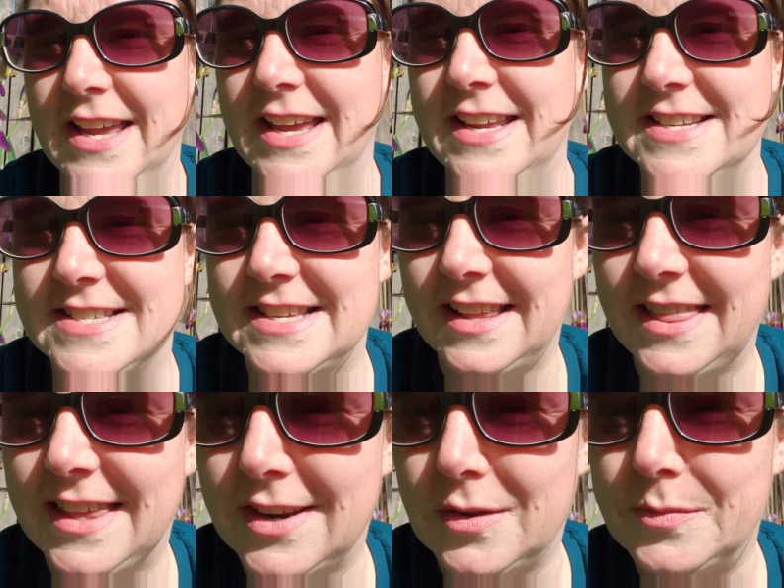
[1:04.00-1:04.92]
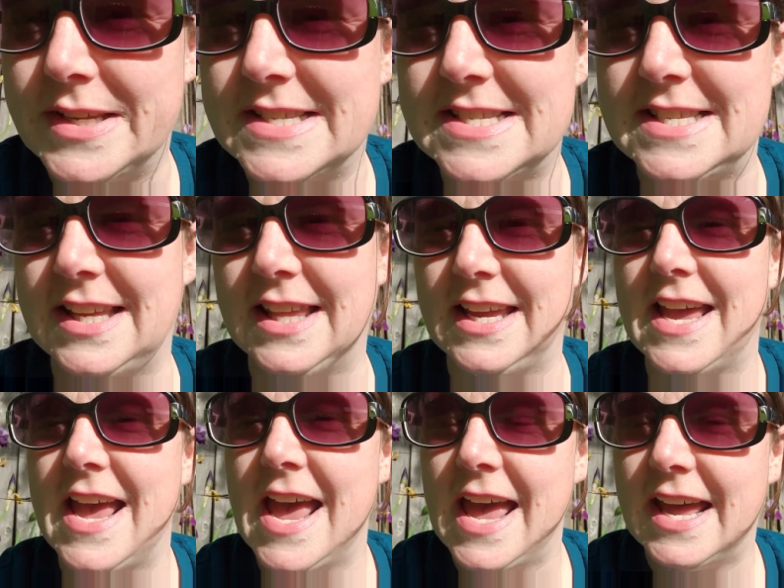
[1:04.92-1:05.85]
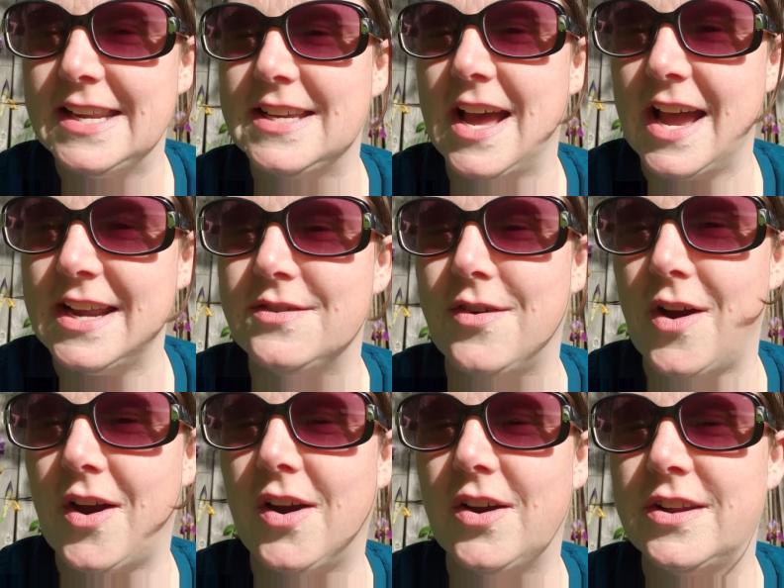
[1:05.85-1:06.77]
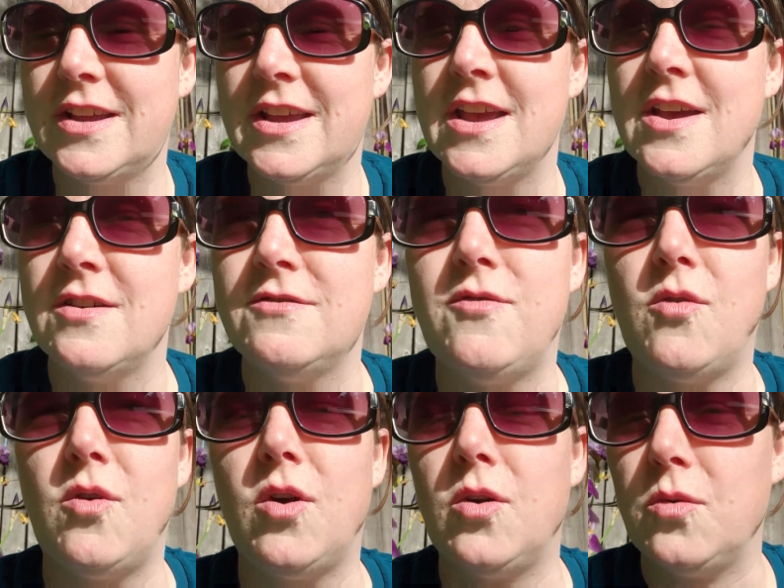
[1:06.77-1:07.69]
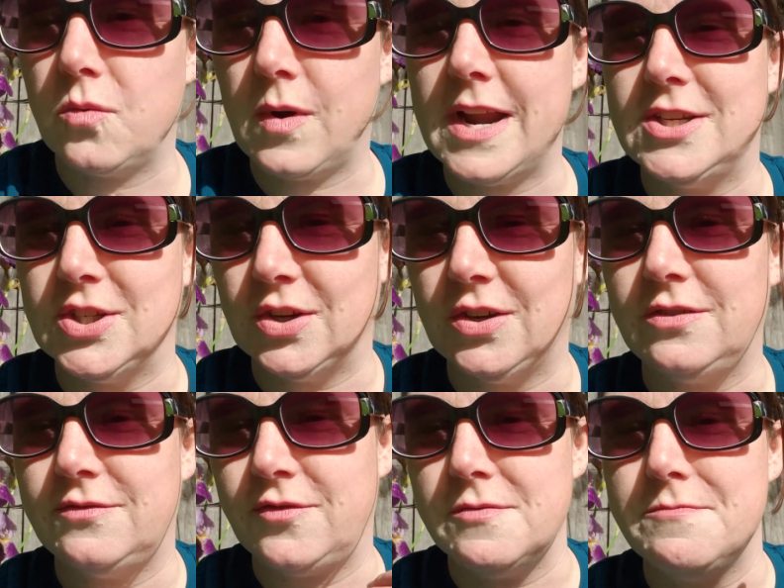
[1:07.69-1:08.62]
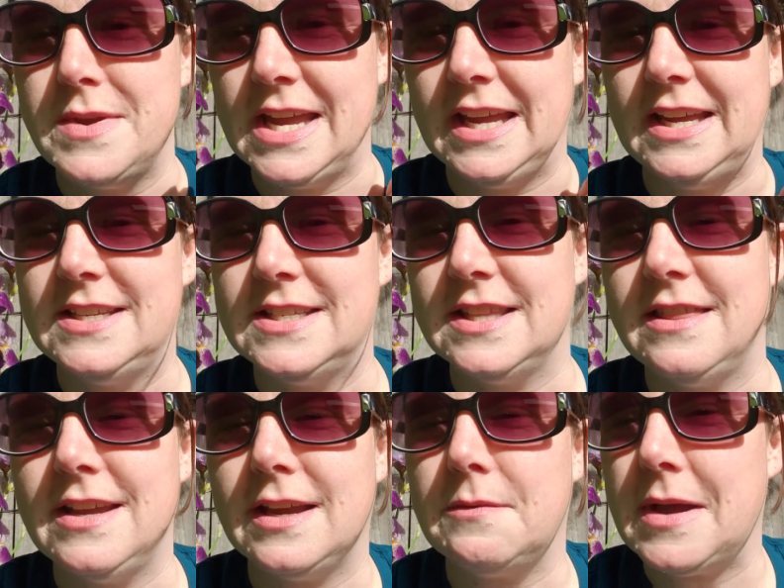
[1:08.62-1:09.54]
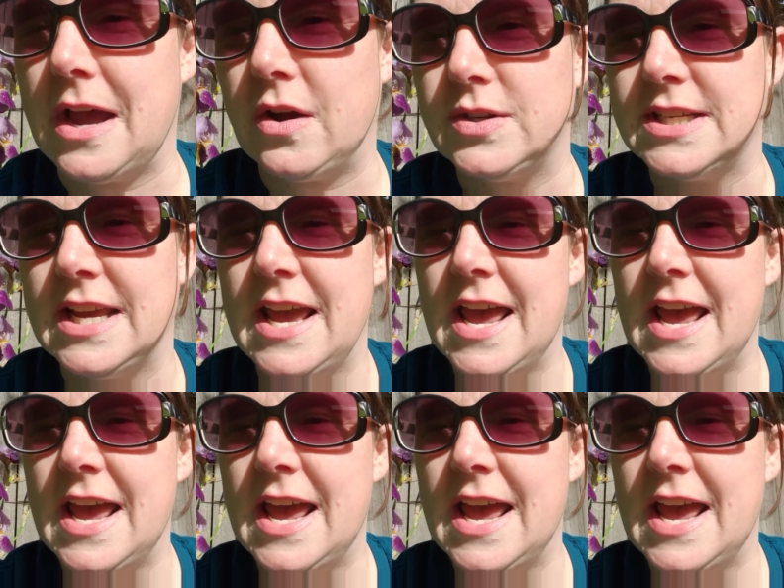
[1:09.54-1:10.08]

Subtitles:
It is a little bit silly and kind of hard for Rachel, for me, to think about